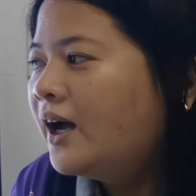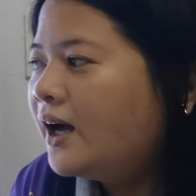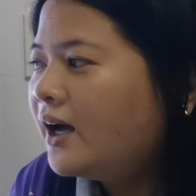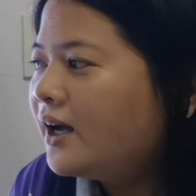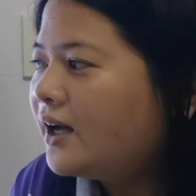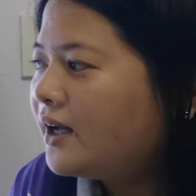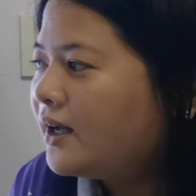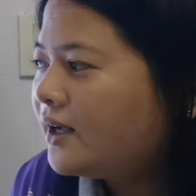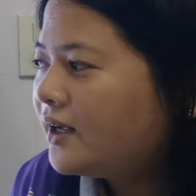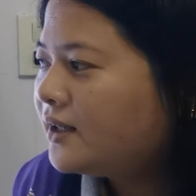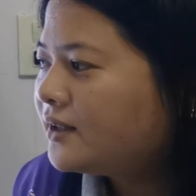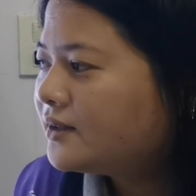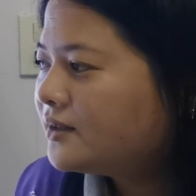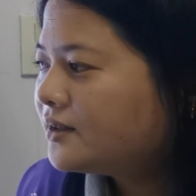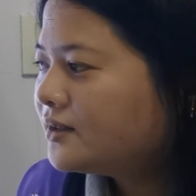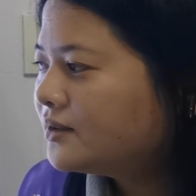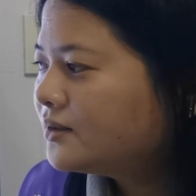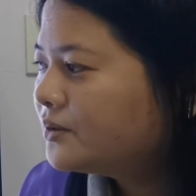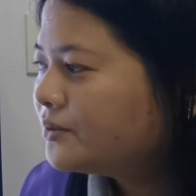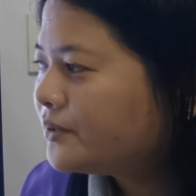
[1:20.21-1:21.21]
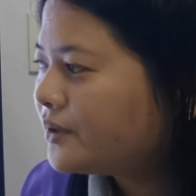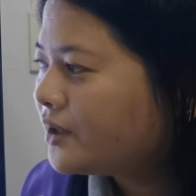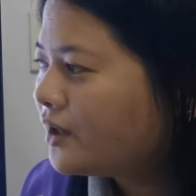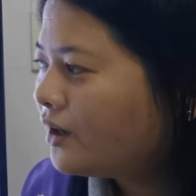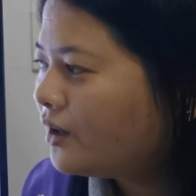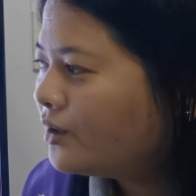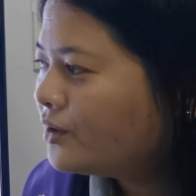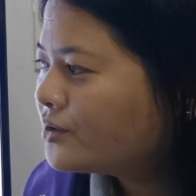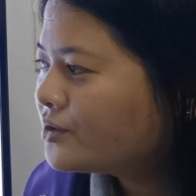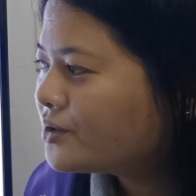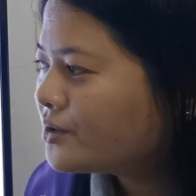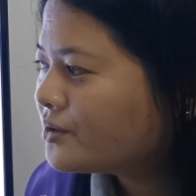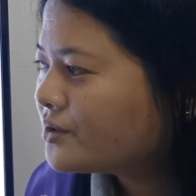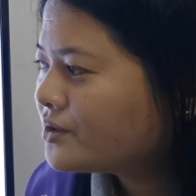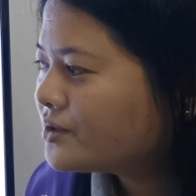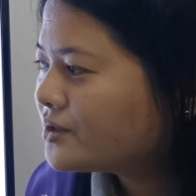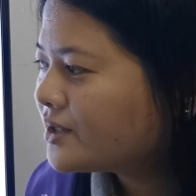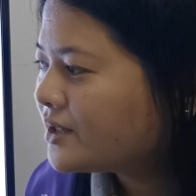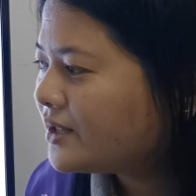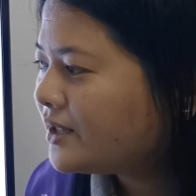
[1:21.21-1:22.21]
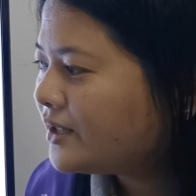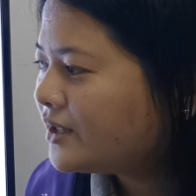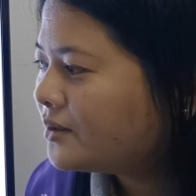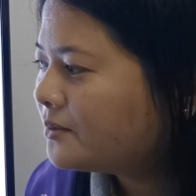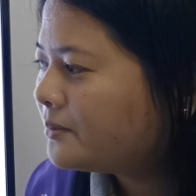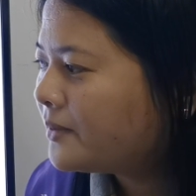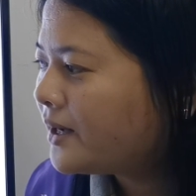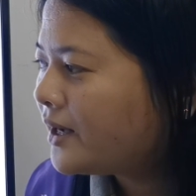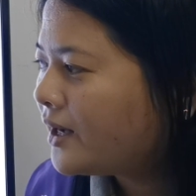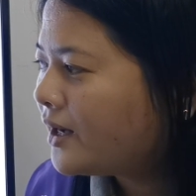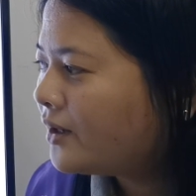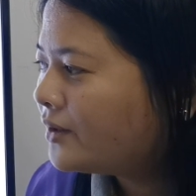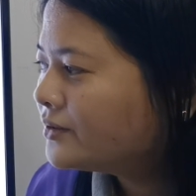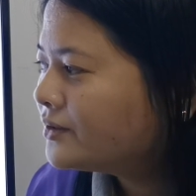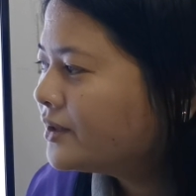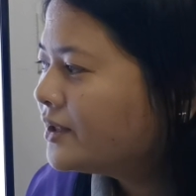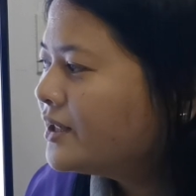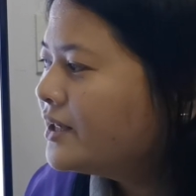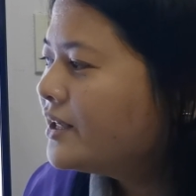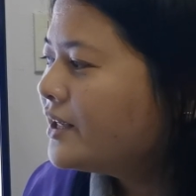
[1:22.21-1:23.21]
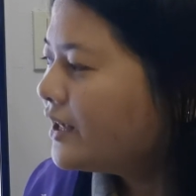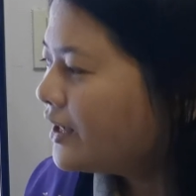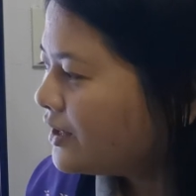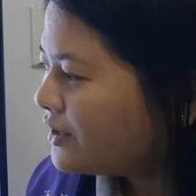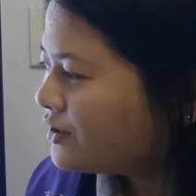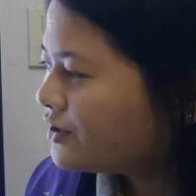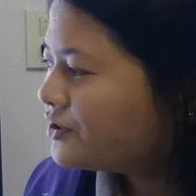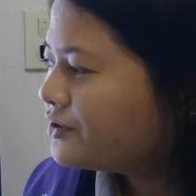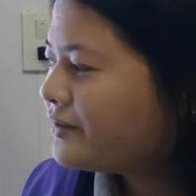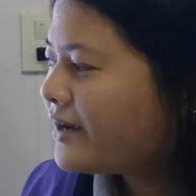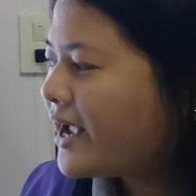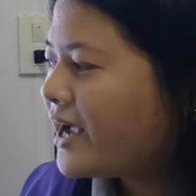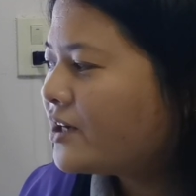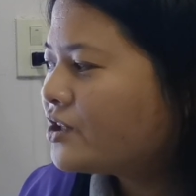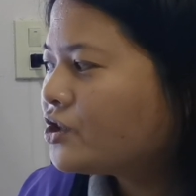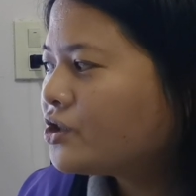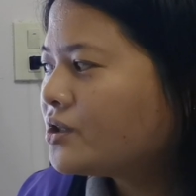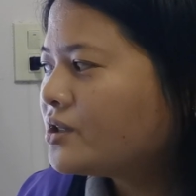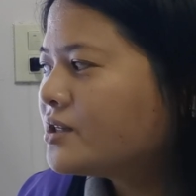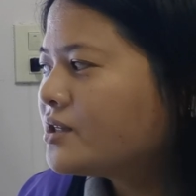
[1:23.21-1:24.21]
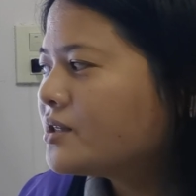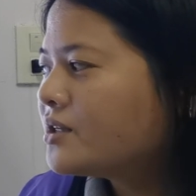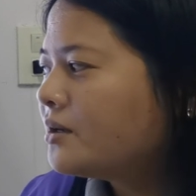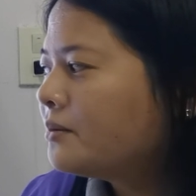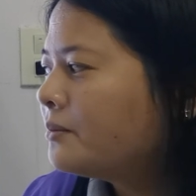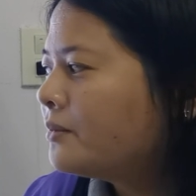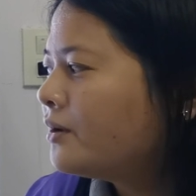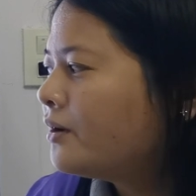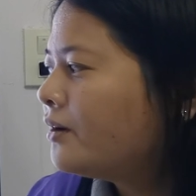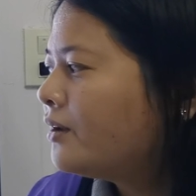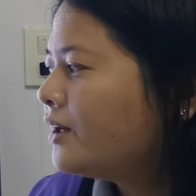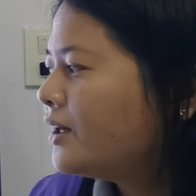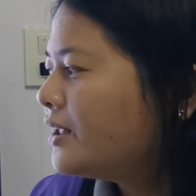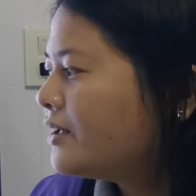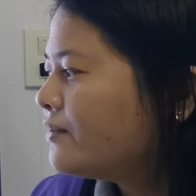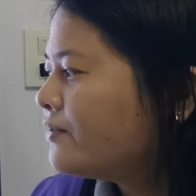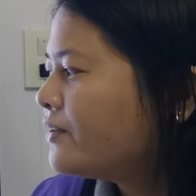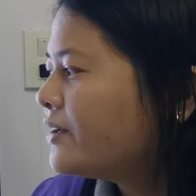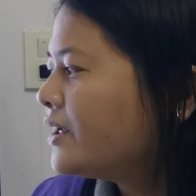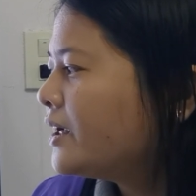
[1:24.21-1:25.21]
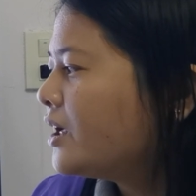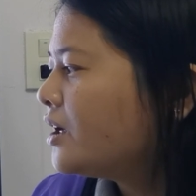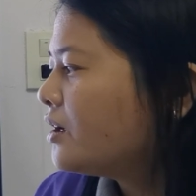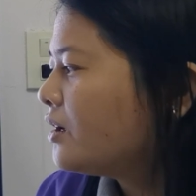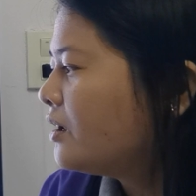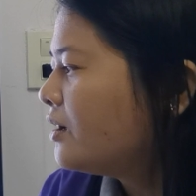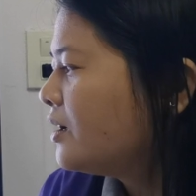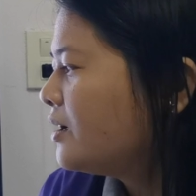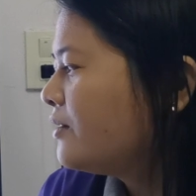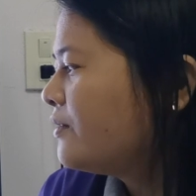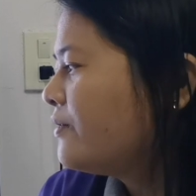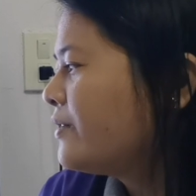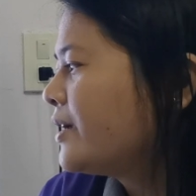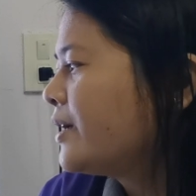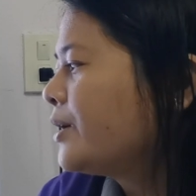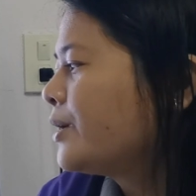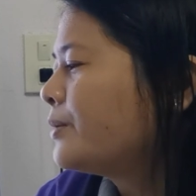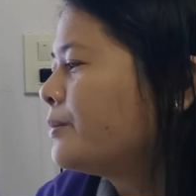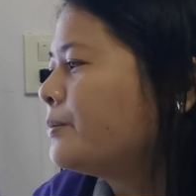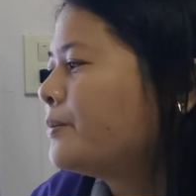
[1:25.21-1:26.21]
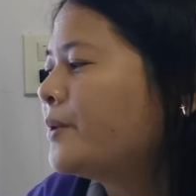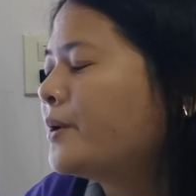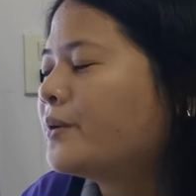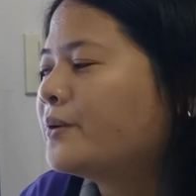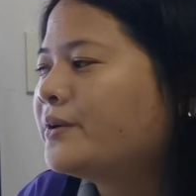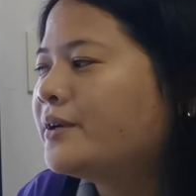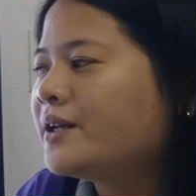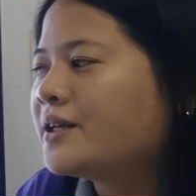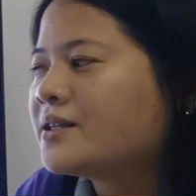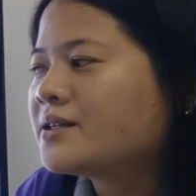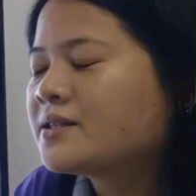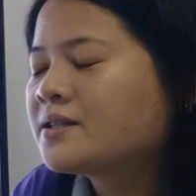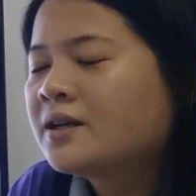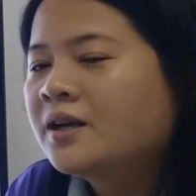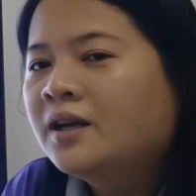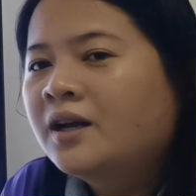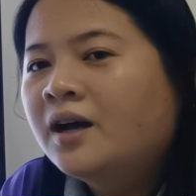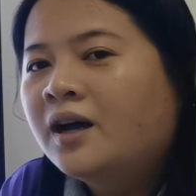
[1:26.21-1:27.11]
And we also studied about interactions among living and non-living components.